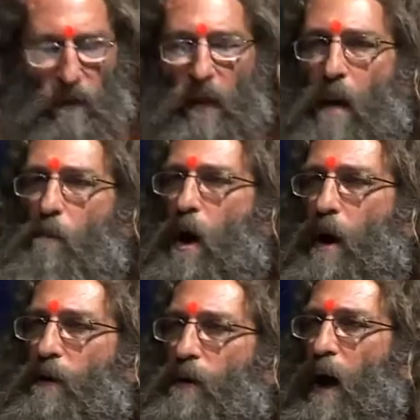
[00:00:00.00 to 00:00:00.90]
A
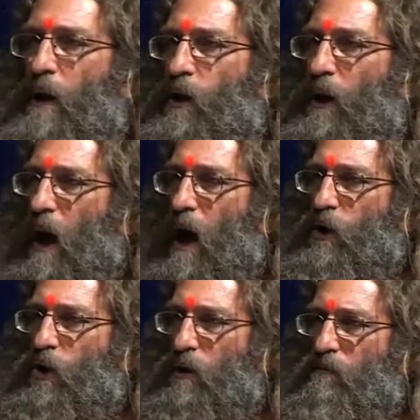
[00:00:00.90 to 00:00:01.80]
modern
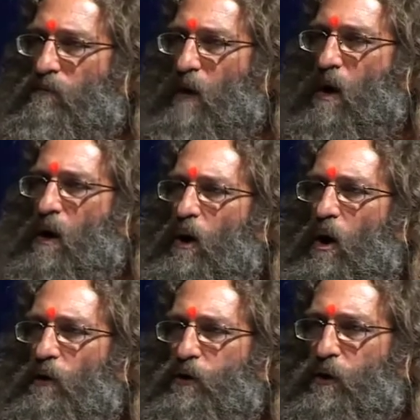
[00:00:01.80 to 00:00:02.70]
education,
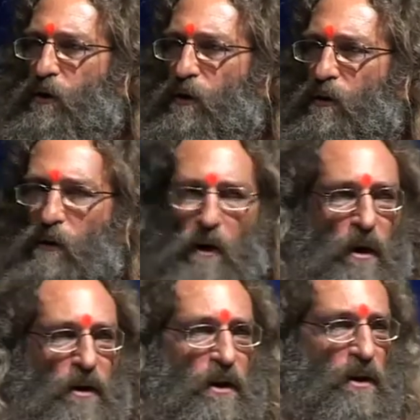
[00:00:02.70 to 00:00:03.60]
culture,
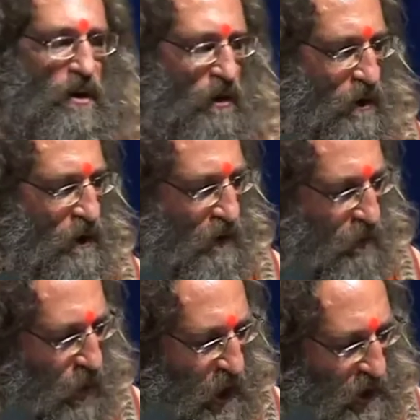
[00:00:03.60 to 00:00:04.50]
discursive
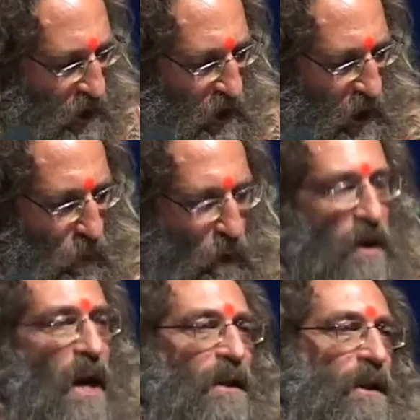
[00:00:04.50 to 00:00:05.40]
reasoning were
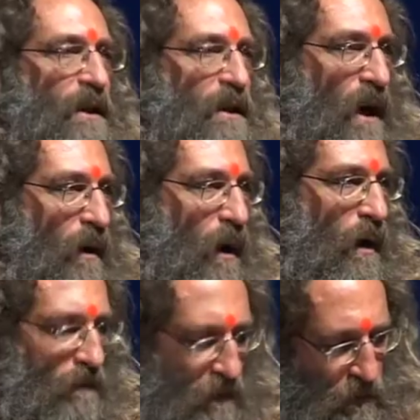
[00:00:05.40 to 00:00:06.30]
necessary
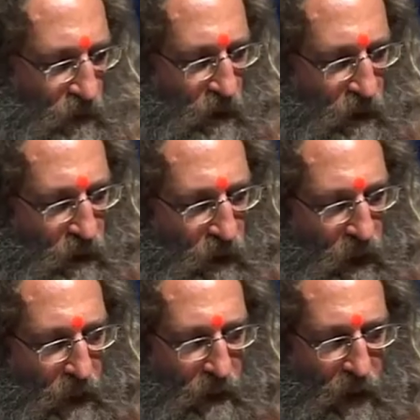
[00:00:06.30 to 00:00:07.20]

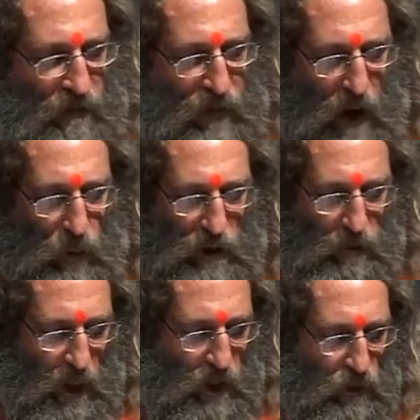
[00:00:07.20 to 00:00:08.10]
if they were to
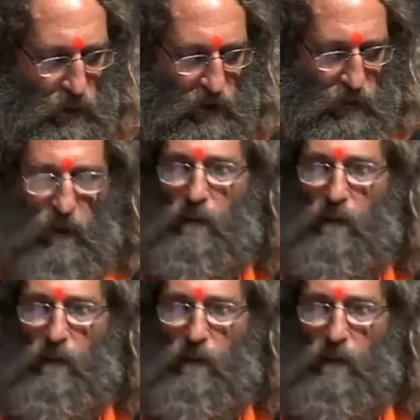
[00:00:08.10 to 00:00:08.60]
be useful,